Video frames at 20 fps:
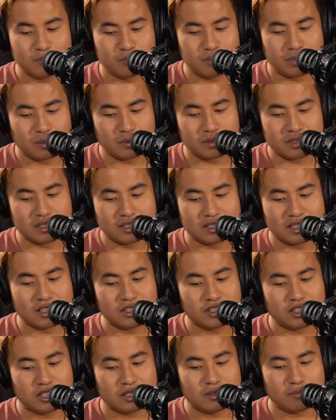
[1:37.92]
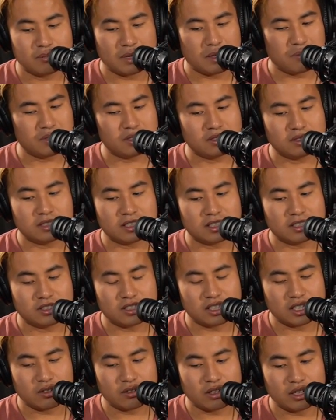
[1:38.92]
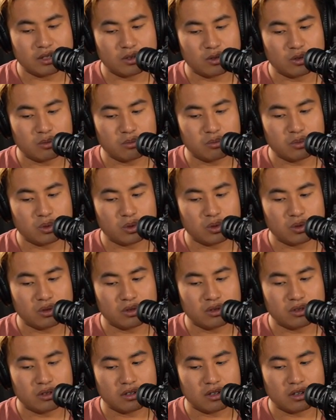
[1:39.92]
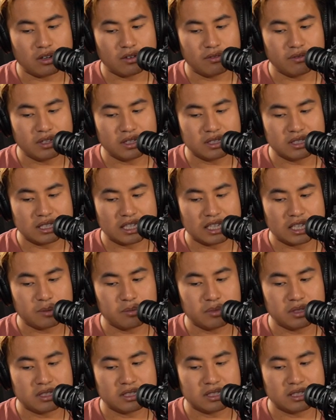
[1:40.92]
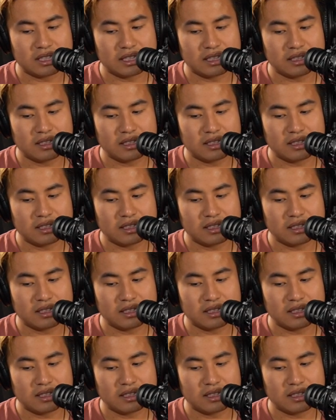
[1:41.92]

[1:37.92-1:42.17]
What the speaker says: But I'm going to say maybe it says generate or more obvious elements,